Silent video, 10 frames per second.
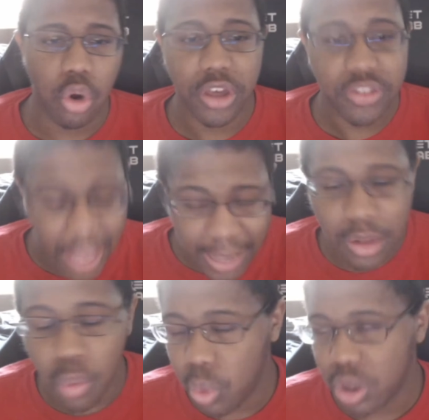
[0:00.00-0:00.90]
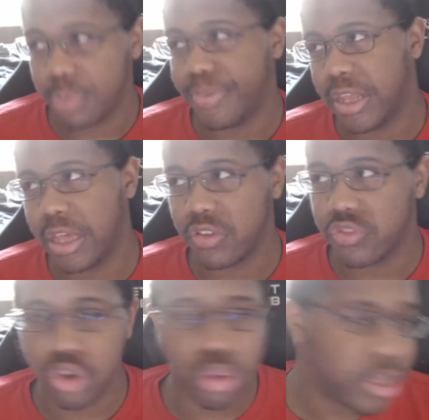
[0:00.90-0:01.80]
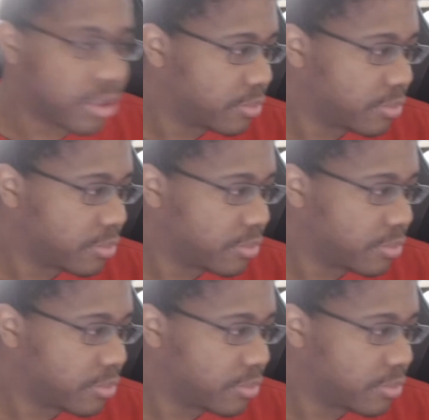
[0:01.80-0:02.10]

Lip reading: exactly what Wikipedia is doing.